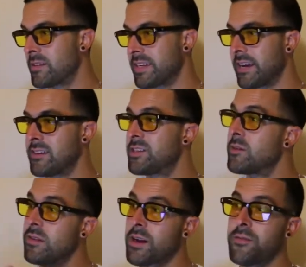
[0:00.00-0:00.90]
because I guarantee
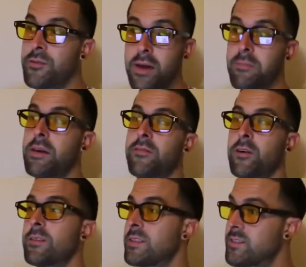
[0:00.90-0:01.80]
you a lot of you maybe have
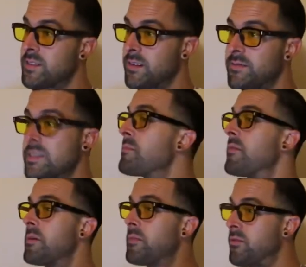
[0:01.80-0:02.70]
heard this stuff, some
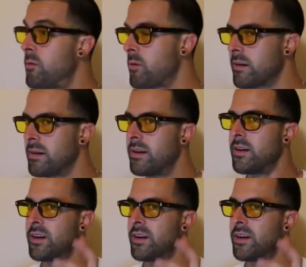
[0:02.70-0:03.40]
of it before,